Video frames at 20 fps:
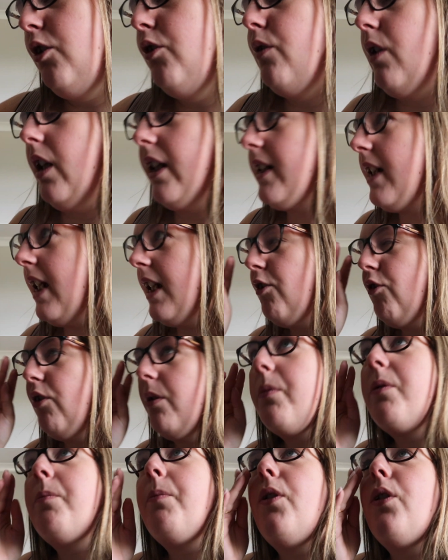like day
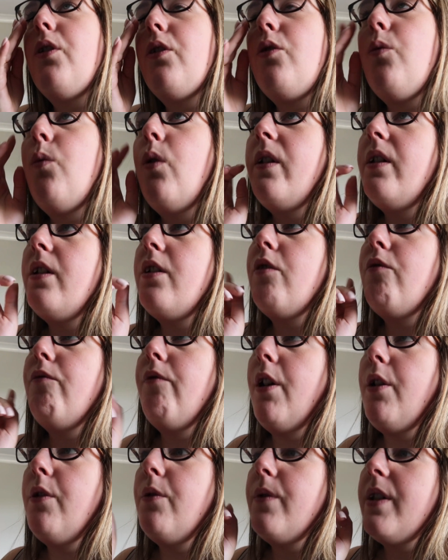trips booked, one to
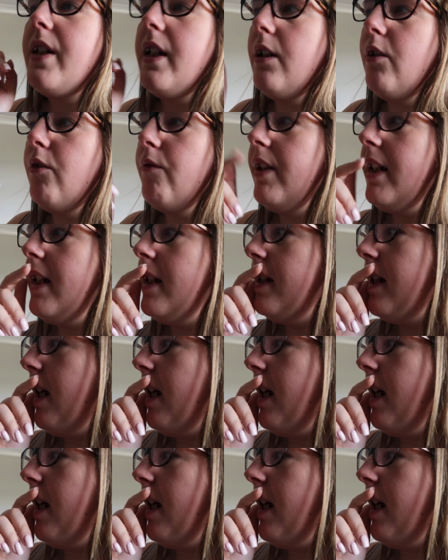Rhodes in Greece